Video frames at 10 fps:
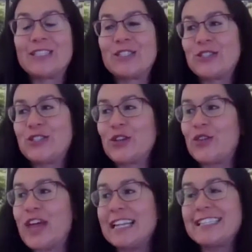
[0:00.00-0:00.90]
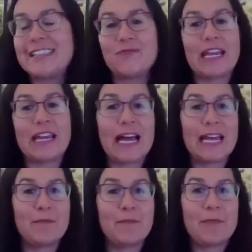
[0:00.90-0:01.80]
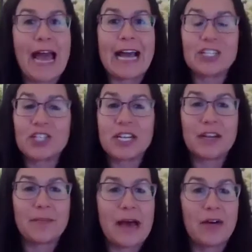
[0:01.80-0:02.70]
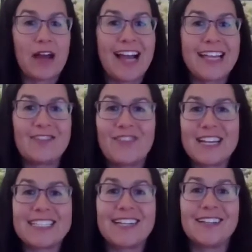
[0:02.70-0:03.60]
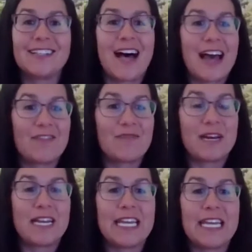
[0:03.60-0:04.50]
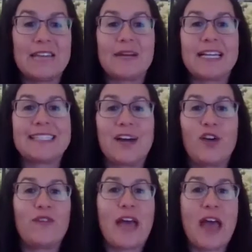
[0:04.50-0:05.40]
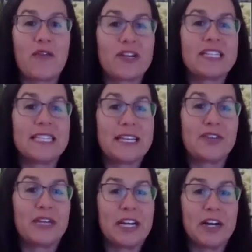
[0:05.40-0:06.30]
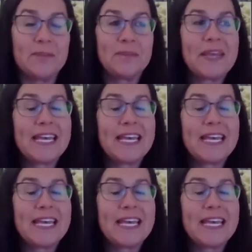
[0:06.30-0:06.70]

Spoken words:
And so that's something I am passionate about. I invest a lot of money in myself every single year.